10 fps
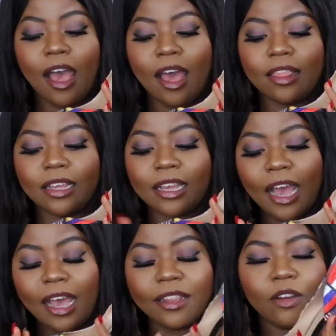The
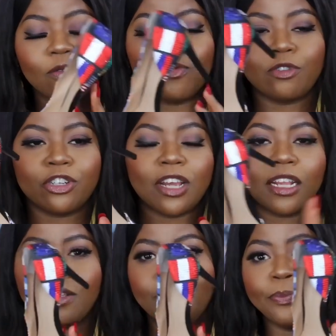guy that
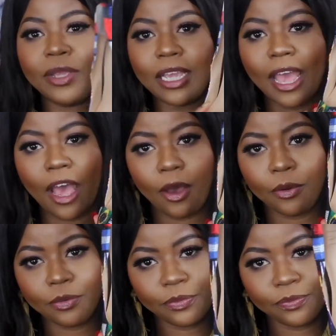checked me
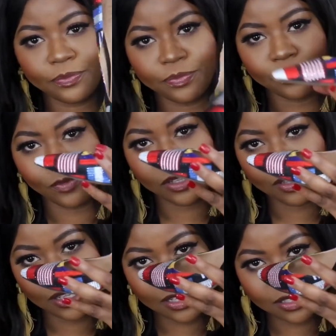out with
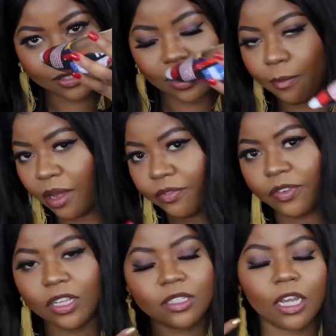this, not my
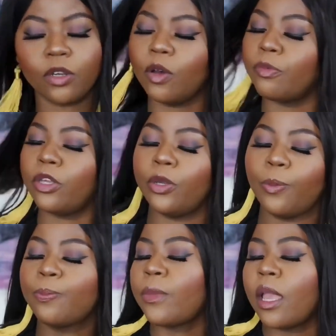face. I know I'm cute,
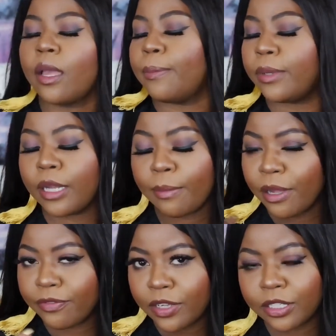but not my
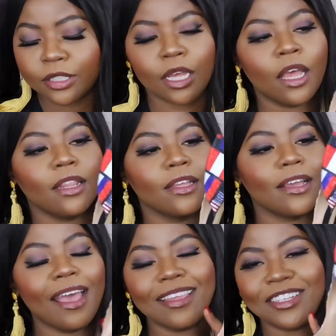face. The
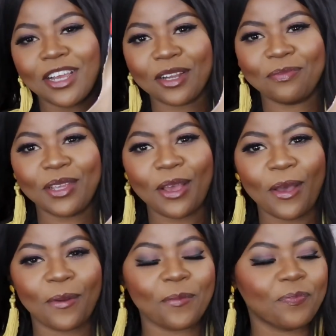guy that checked me
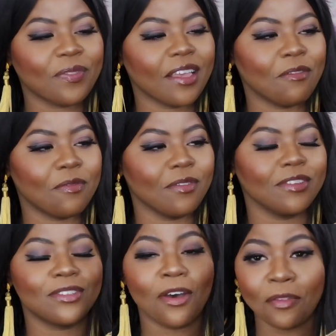out
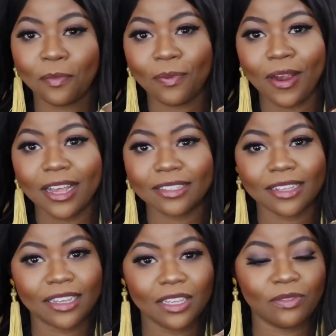saw the price
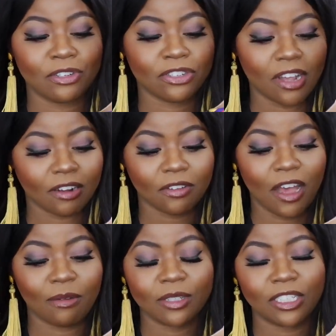and he was shocked on
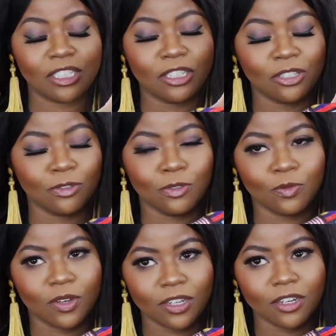how much these shoes
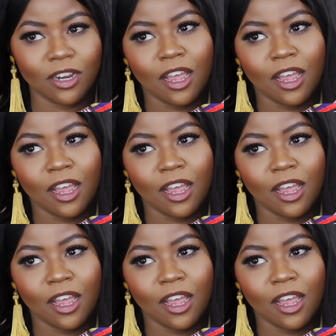were.